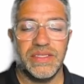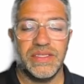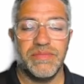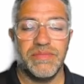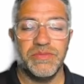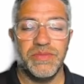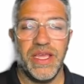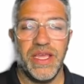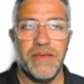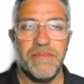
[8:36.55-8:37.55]
this measurement
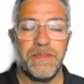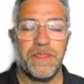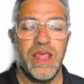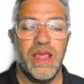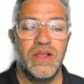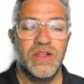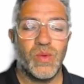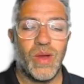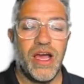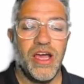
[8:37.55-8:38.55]
here.
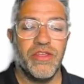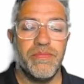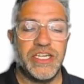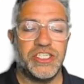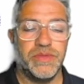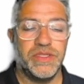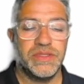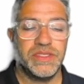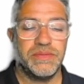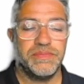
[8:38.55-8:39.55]
So our other
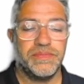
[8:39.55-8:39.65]
measurement,